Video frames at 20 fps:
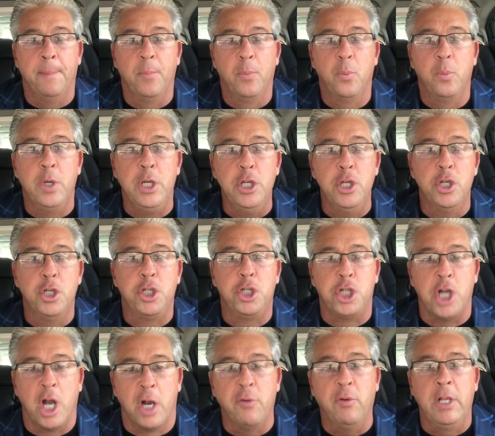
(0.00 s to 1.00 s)
We
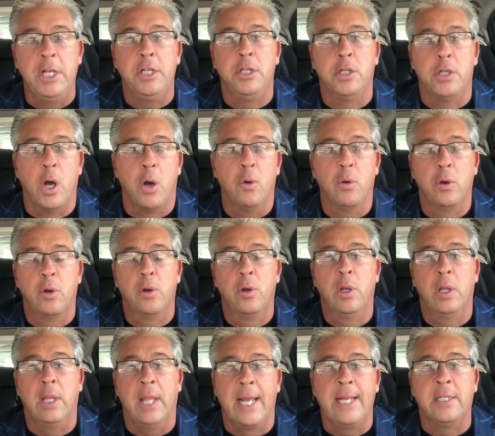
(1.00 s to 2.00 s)
generally don't
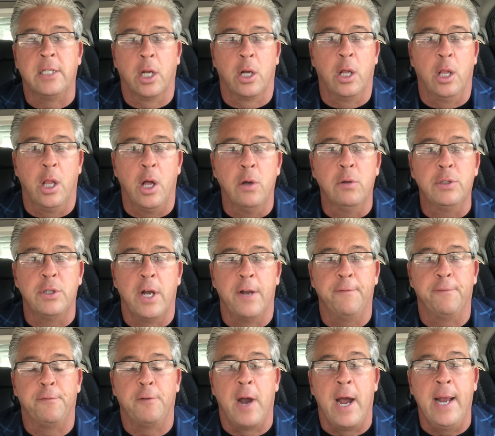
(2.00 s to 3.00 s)
like to close
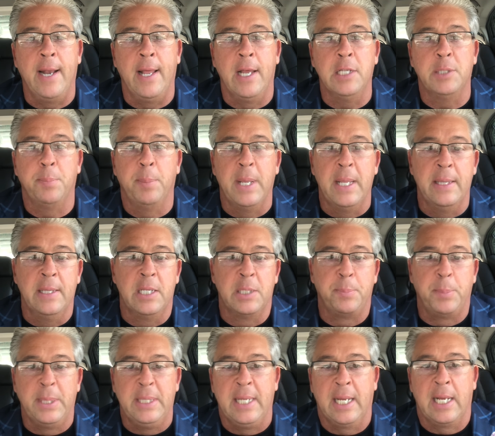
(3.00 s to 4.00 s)
on Fridays, but in this
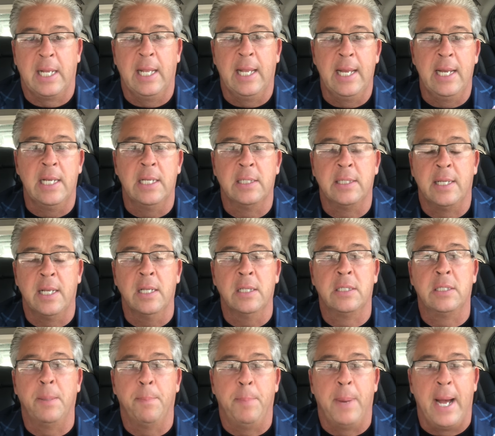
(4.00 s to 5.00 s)
particular instance,
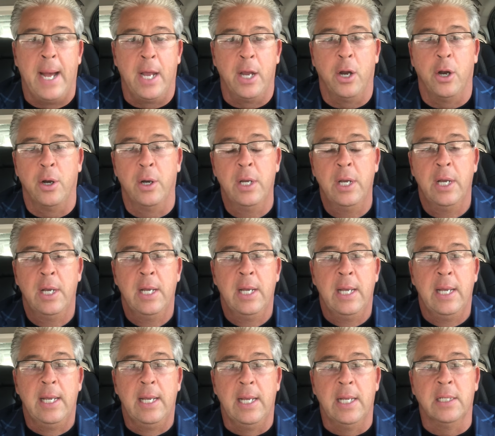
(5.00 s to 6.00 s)
the buyer
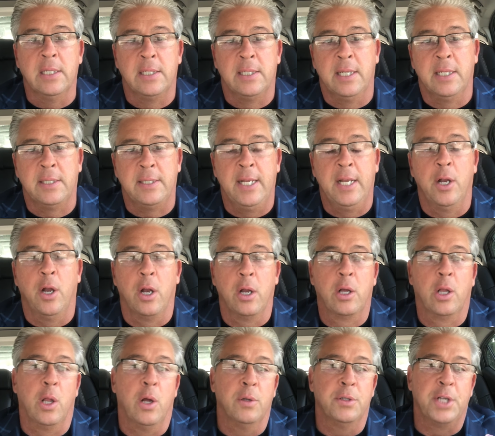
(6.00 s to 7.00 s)
insisted on
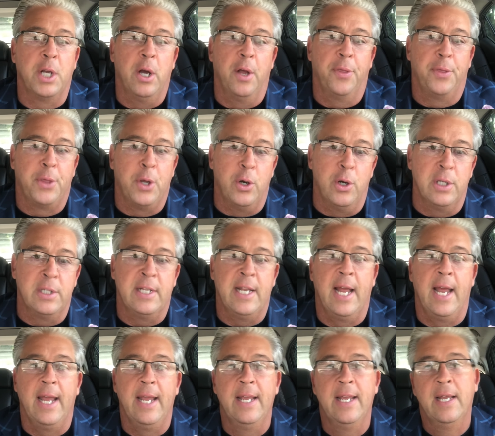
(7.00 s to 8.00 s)
closing on
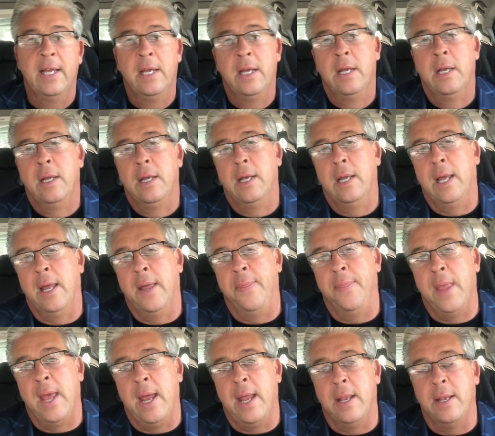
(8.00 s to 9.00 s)
Thursday, and
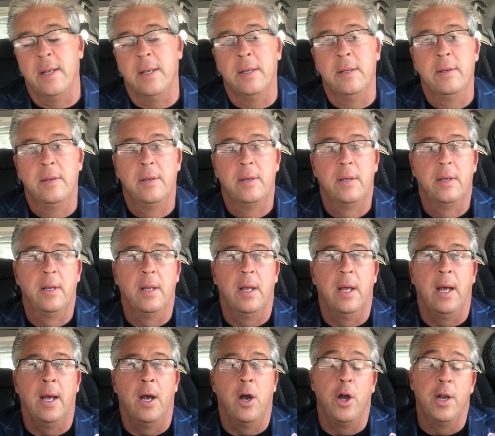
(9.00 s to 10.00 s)
then
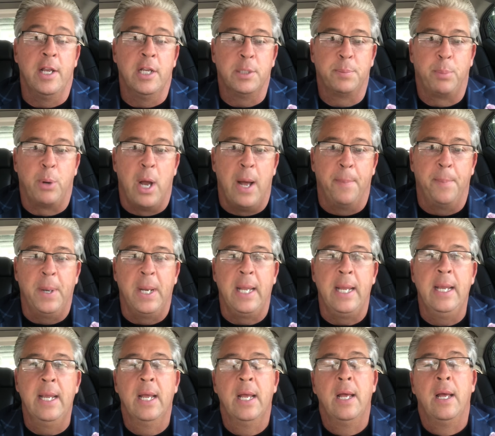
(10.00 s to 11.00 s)
on his
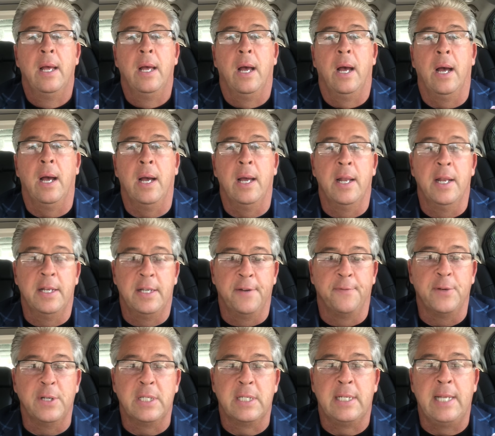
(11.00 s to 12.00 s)
property in a
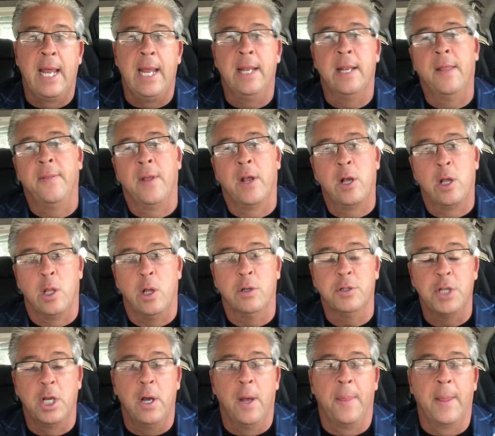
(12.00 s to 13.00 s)
different state, and then
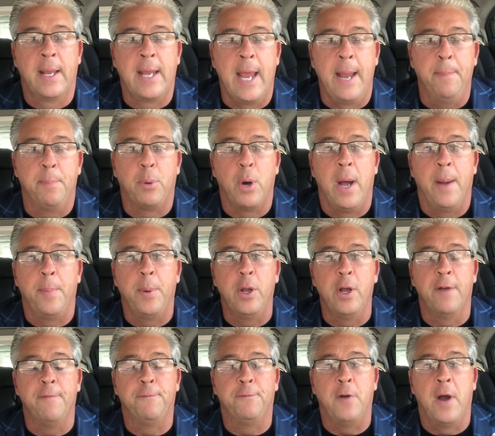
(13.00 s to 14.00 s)
closing on the Cape property
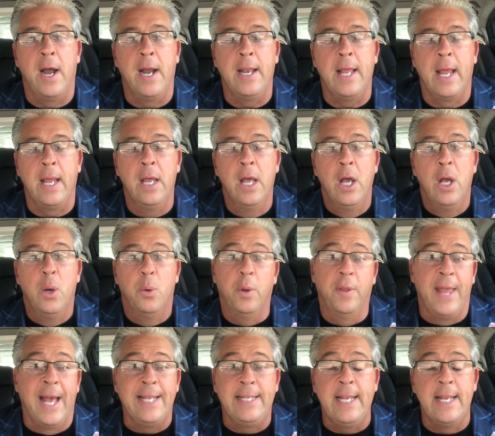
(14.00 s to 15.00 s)
on Friday. Well,
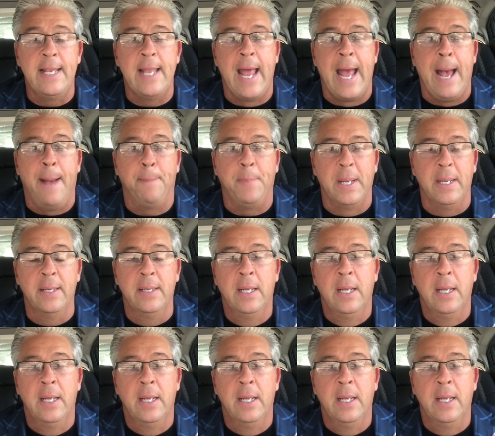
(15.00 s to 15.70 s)
that didn't happen.